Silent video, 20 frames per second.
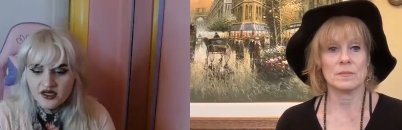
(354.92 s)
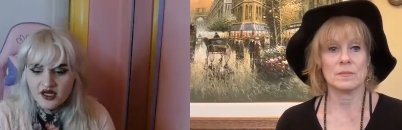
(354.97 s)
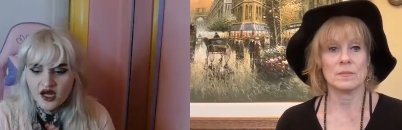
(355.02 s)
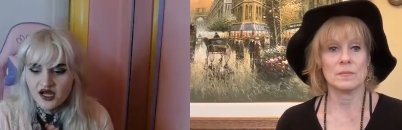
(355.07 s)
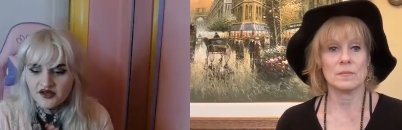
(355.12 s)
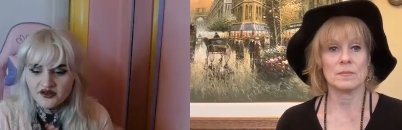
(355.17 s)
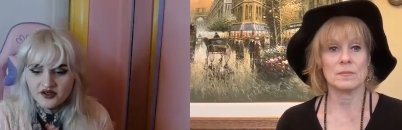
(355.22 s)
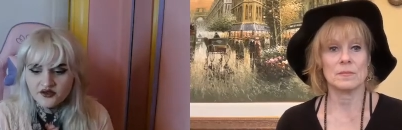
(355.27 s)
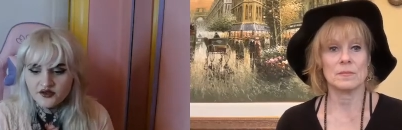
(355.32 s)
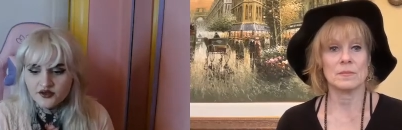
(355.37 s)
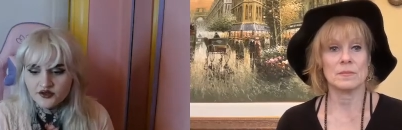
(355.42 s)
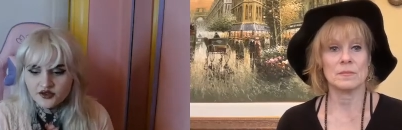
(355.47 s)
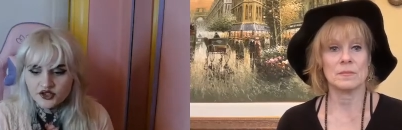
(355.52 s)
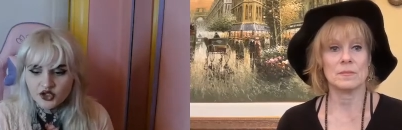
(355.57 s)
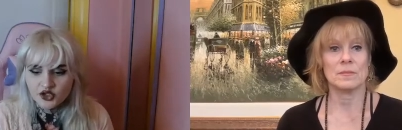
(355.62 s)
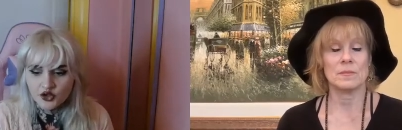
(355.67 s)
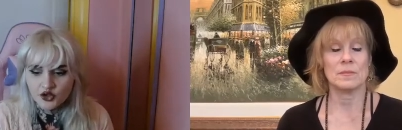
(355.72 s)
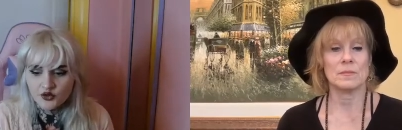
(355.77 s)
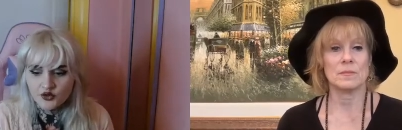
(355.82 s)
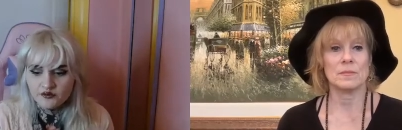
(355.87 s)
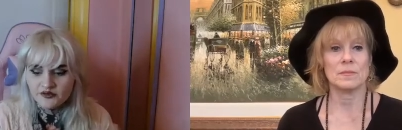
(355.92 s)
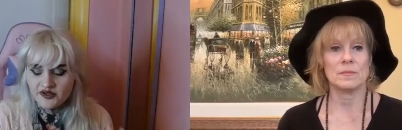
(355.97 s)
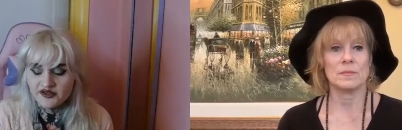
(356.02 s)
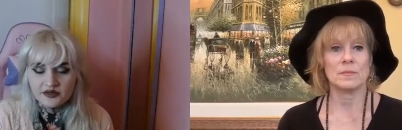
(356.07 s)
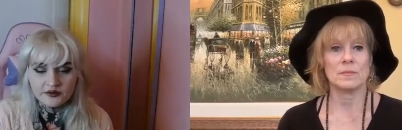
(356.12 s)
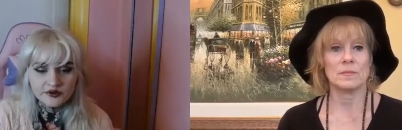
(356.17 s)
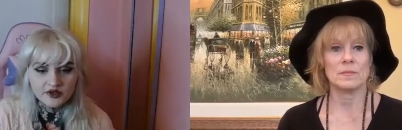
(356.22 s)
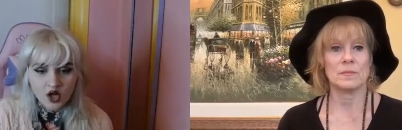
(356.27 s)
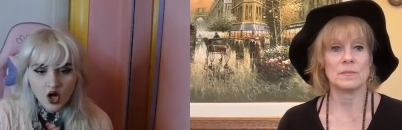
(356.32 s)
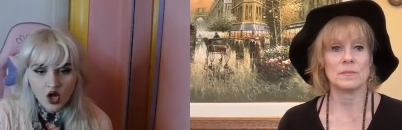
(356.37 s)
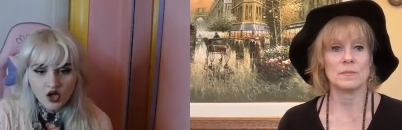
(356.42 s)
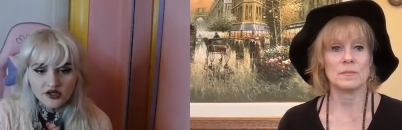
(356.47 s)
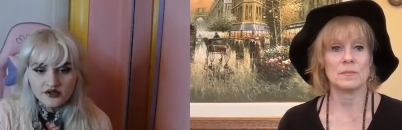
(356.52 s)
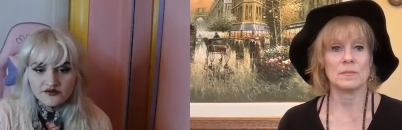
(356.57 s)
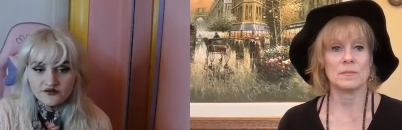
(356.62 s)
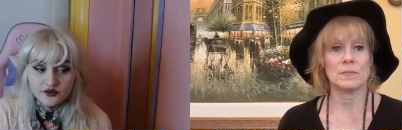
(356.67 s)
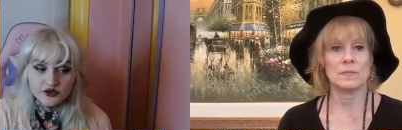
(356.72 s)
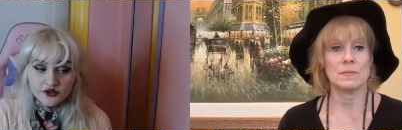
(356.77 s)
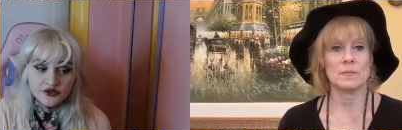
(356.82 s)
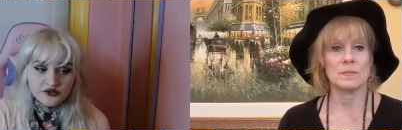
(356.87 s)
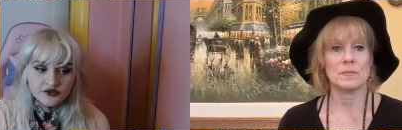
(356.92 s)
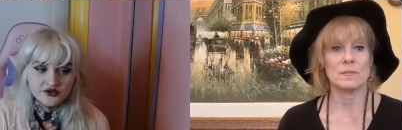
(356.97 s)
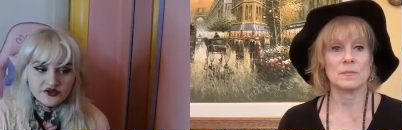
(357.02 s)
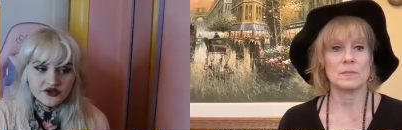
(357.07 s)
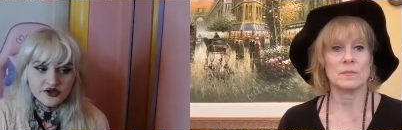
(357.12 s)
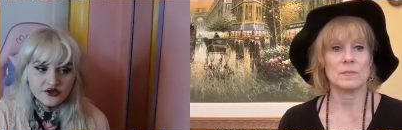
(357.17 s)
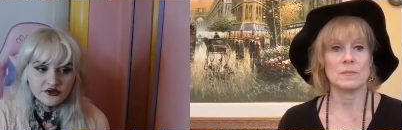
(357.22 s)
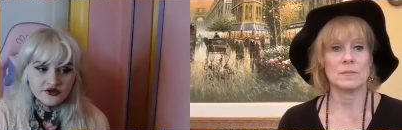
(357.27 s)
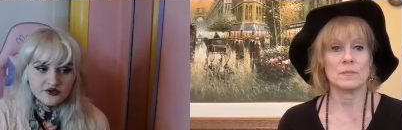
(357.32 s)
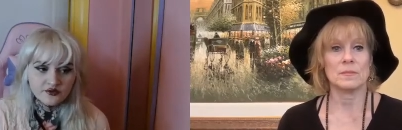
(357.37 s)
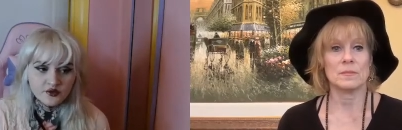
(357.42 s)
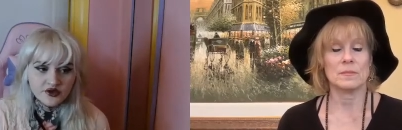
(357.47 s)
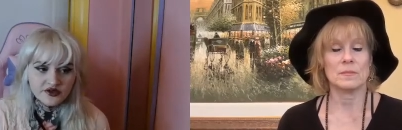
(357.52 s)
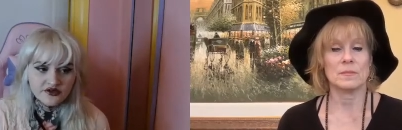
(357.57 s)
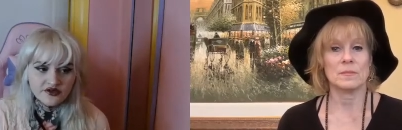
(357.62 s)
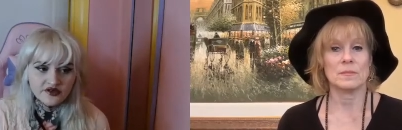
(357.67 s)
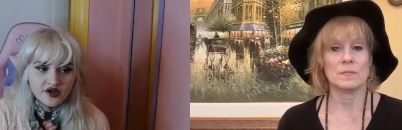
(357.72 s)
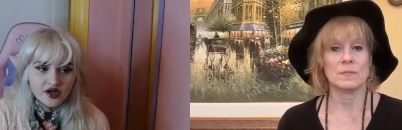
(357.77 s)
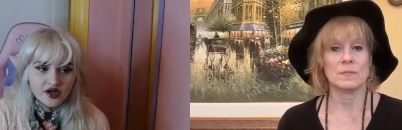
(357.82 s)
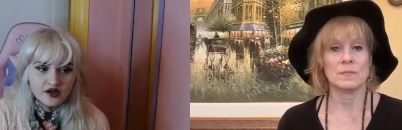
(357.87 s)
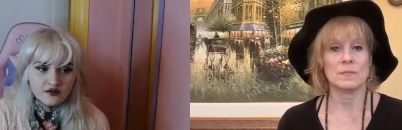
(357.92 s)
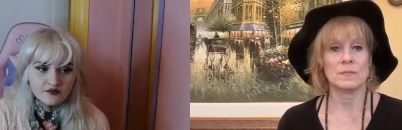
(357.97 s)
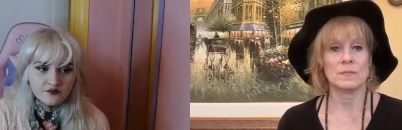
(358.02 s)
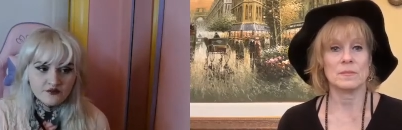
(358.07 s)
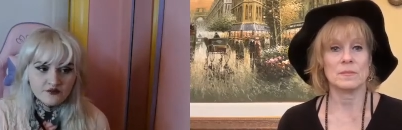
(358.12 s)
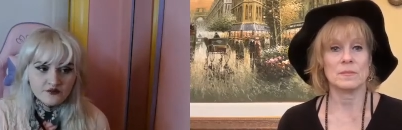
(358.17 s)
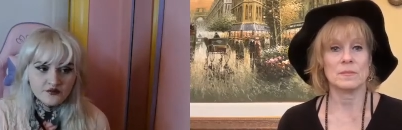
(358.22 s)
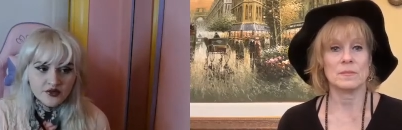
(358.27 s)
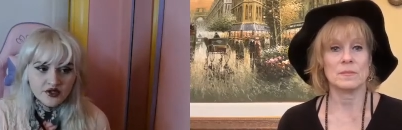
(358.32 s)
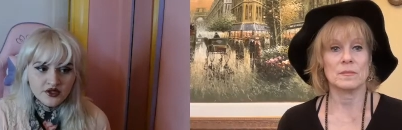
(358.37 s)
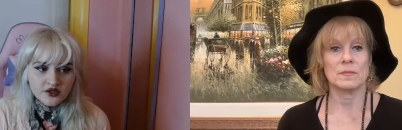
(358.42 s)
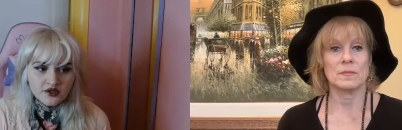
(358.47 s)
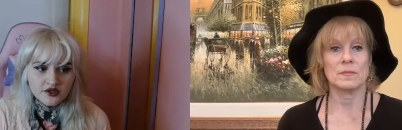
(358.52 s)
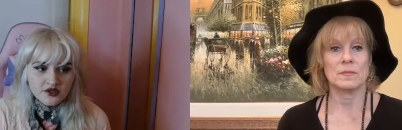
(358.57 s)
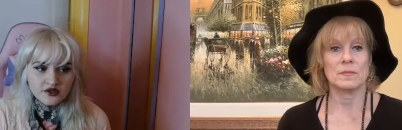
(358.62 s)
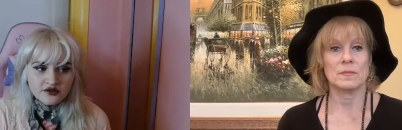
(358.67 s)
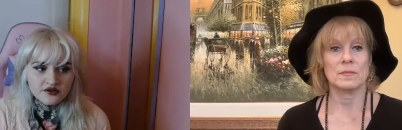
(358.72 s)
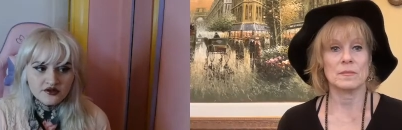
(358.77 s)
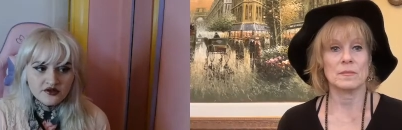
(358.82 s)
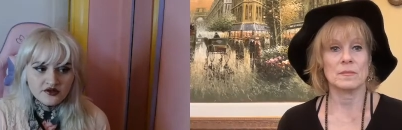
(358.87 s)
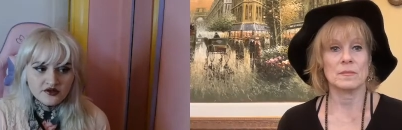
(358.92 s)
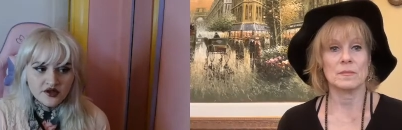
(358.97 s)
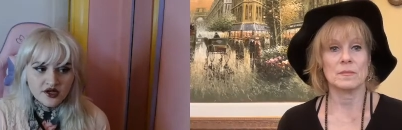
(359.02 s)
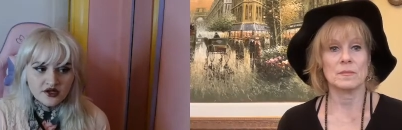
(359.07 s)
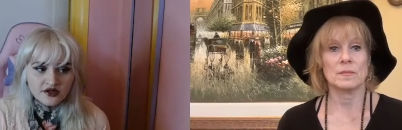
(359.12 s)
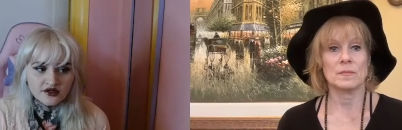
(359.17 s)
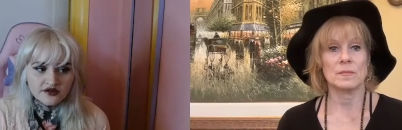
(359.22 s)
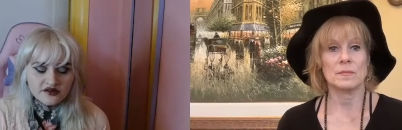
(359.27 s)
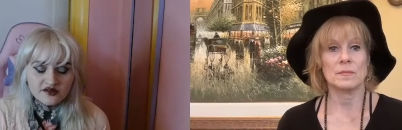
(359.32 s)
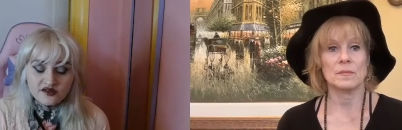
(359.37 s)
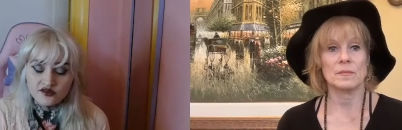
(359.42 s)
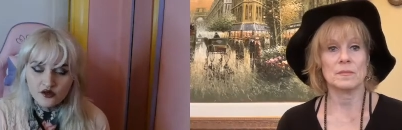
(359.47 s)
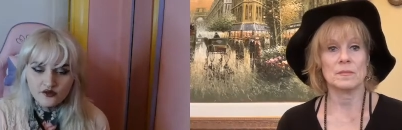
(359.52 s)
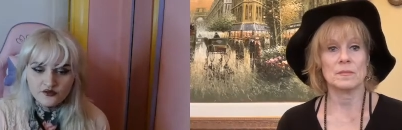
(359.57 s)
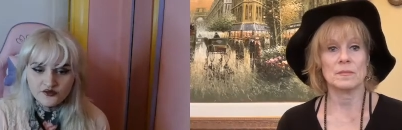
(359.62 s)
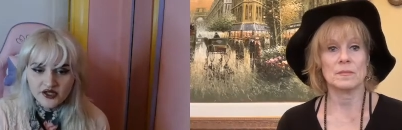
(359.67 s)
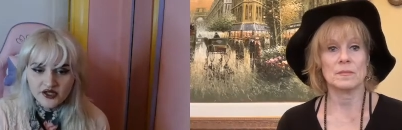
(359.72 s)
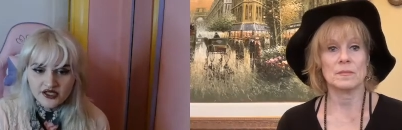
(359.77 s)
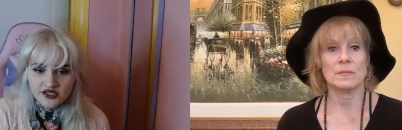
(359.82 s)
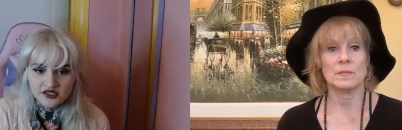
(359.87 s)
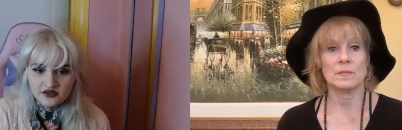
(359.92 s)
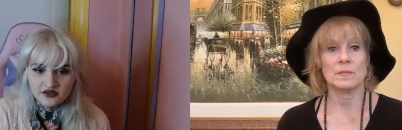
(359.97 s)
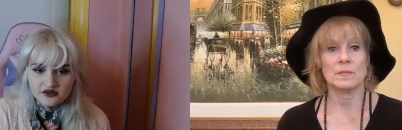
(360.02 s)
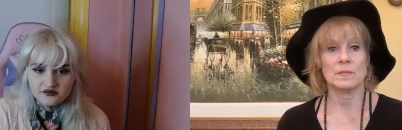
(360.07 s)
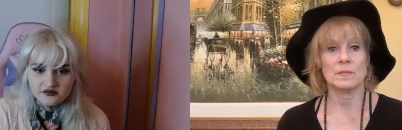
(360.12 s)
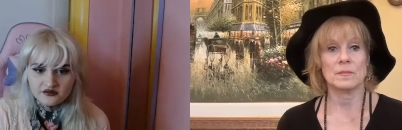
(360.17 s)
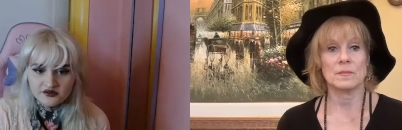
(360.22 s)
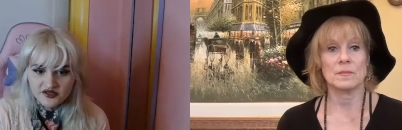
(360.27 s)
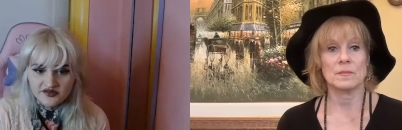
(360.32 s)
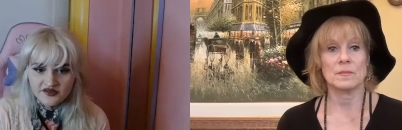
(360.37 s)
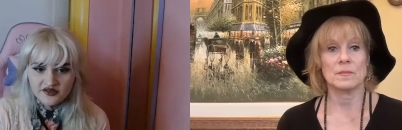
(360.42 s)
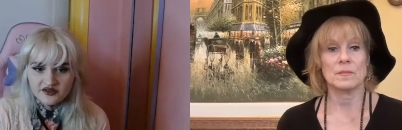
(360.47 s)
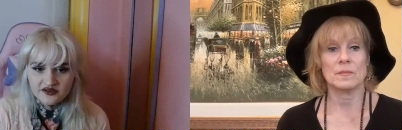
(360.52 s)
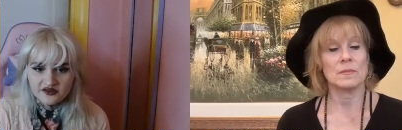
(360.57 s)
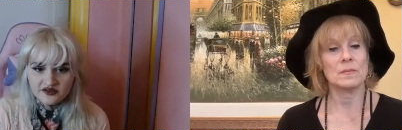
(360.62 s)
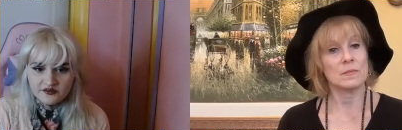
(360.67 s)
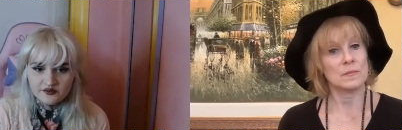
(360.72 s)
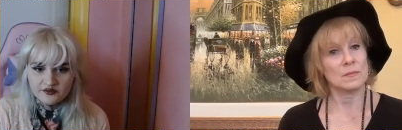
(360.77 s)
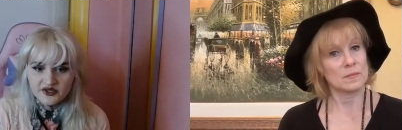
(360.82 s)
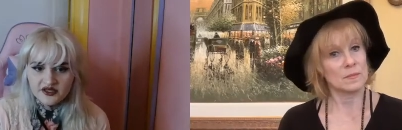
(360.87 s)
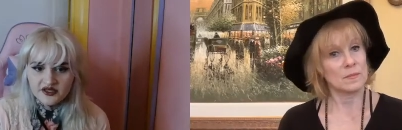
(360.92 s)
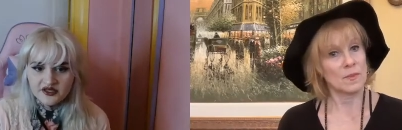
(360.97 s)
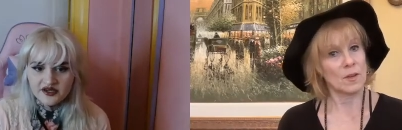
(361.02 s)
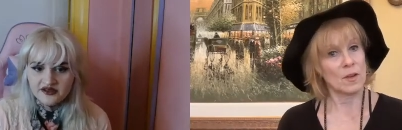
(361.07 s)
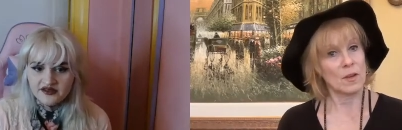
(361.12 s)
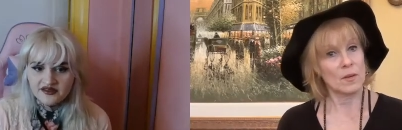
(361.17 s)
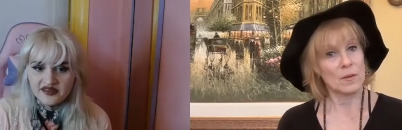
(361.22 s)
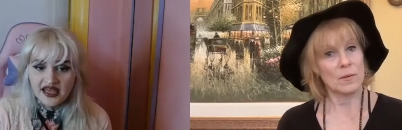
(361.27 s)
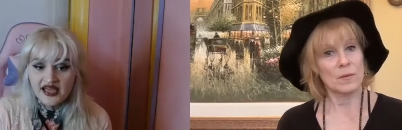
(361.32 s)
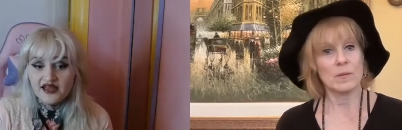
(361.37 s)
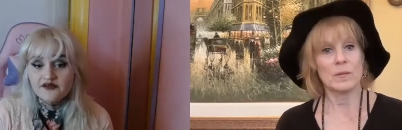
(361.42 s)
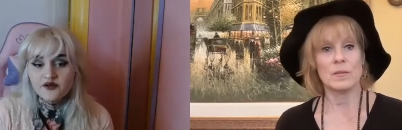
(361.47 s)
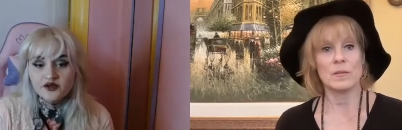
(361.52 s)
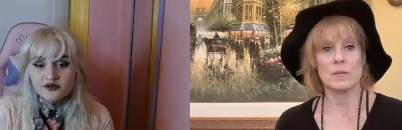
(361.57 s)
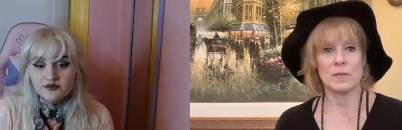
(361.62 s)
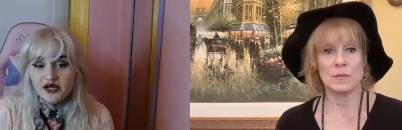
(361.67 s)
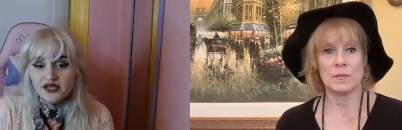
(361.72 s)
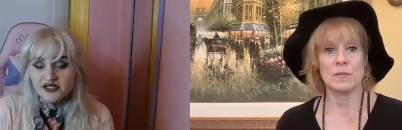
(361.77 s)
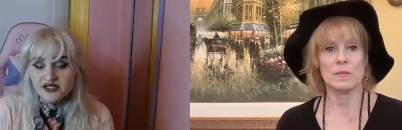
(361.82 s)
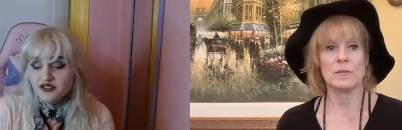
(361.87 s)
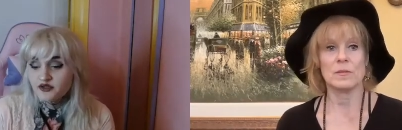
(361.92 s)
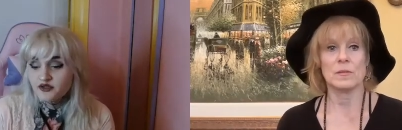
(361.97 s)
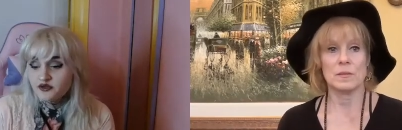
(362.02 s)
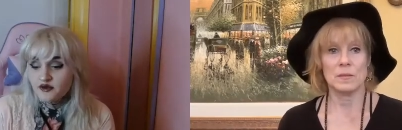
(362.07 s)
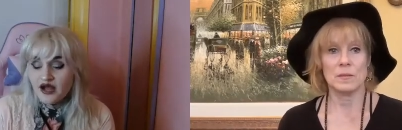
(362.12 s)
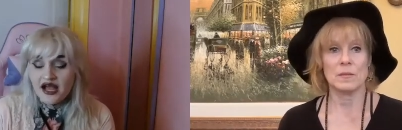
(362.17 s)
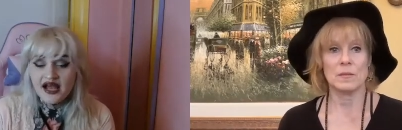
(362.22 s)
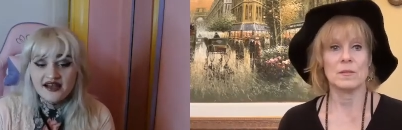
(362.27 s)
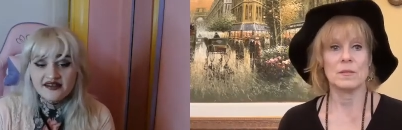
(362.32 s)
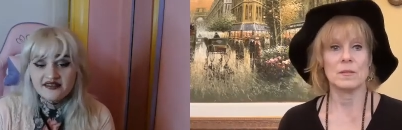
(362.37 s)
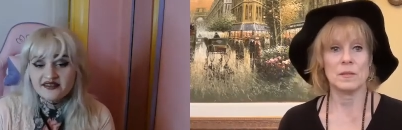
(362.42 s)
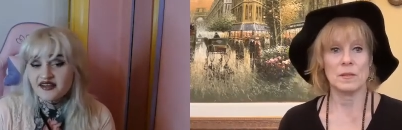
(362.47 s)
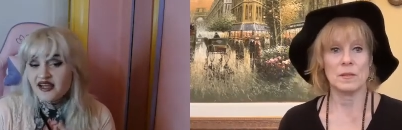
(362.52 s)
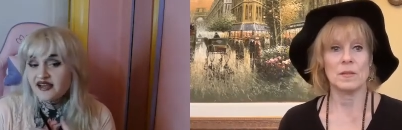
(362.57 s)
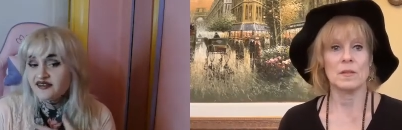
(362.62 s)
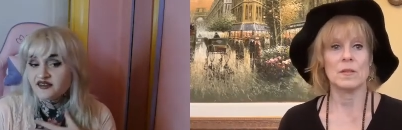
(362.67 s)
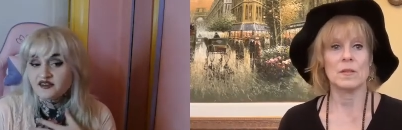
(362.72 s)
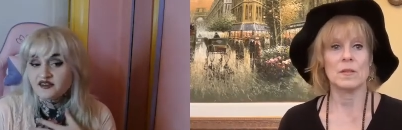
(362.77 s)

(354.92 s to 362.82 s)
Speaker 1: another term that they would call it for years and years was um, uh, snowflake disease because everybody who has it has a